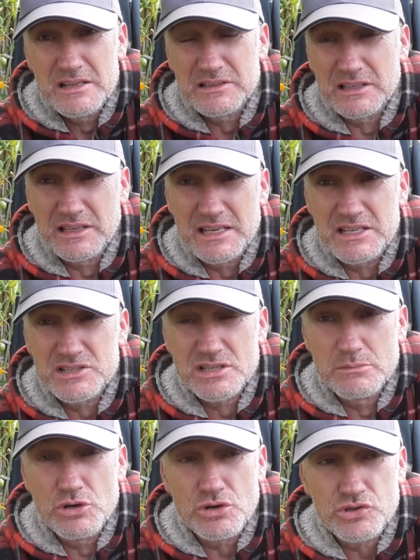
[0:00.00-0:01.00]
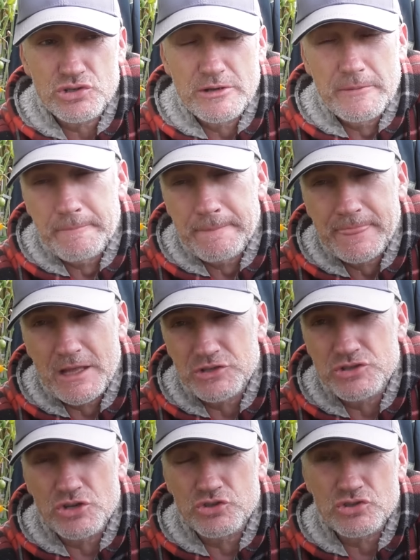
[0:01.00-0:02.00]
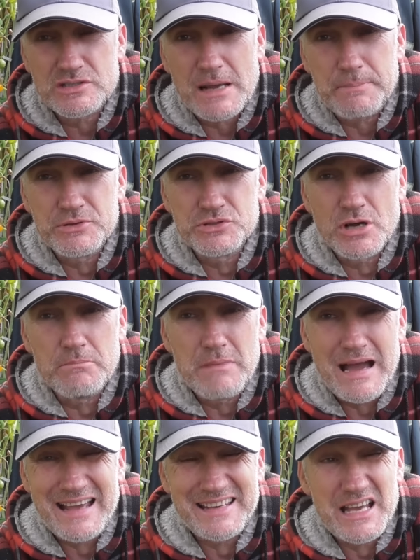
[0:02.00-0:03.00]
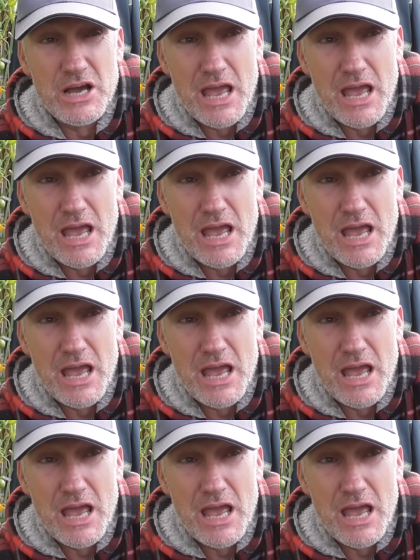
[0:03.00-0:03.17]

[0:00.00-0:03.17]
the leek to mush. Now, it's not just happened on mine.